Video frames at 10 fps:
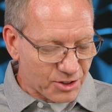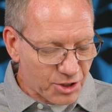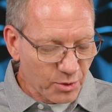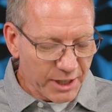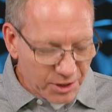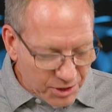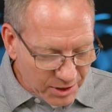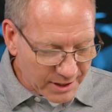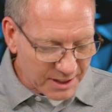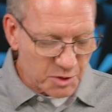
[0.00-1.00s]
doing
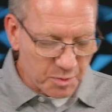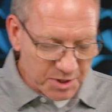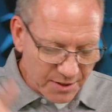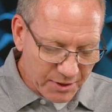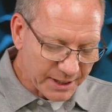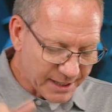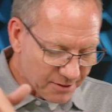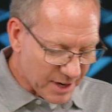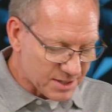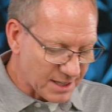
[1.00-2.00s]
good and specifically
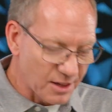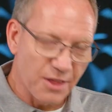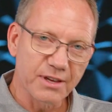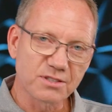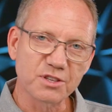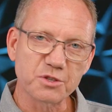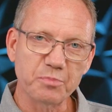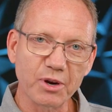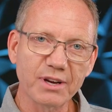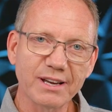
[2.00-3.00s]
investing in the things of the
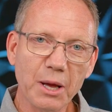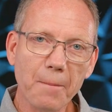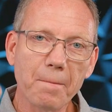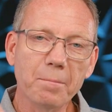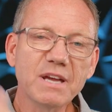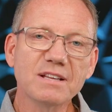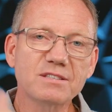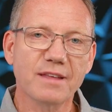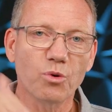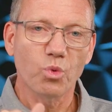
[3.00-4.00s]
Spirit
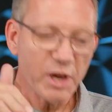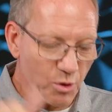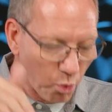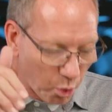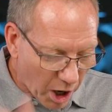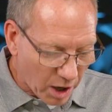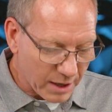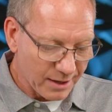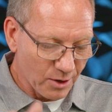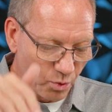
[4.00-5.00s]
means that we
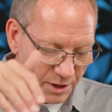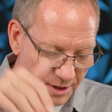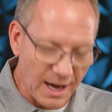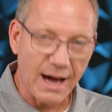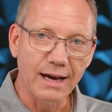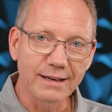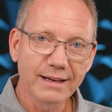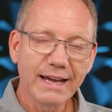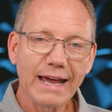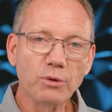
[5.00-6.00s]
walk with God.
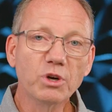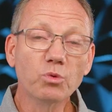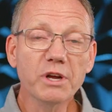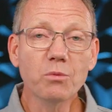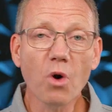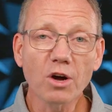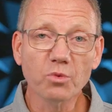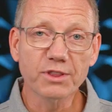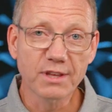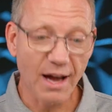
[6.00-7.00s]
And when we walk
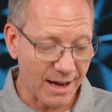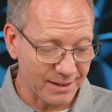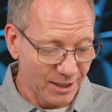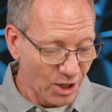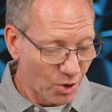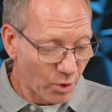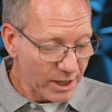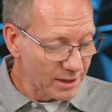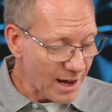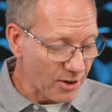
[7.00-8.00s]
with God, we
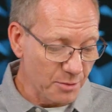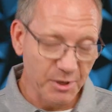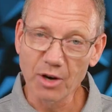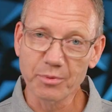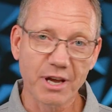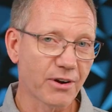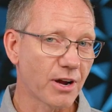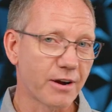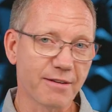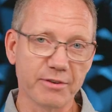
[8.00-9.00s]
allow Him to help carry
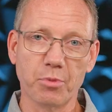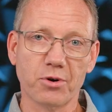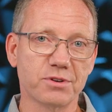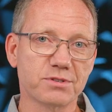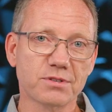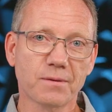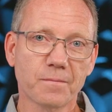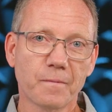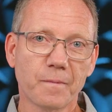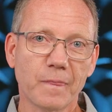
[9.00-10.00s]
our heavy burdens.
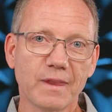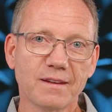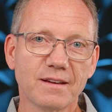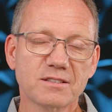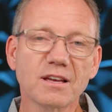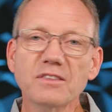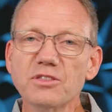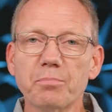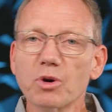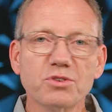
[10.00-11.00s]
It's not that
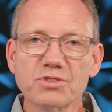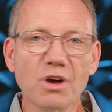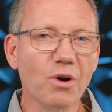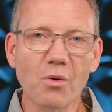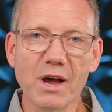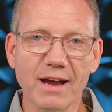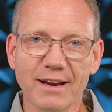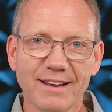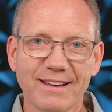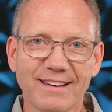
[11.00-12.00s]
the burdens go
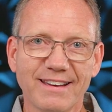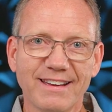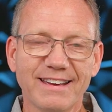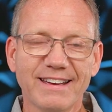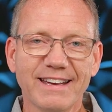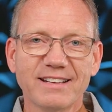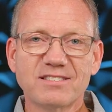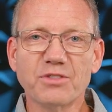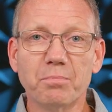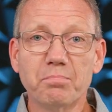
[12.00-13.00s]
away. It's
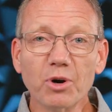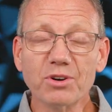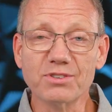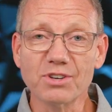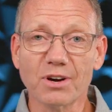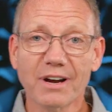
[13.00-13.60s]
that the burdens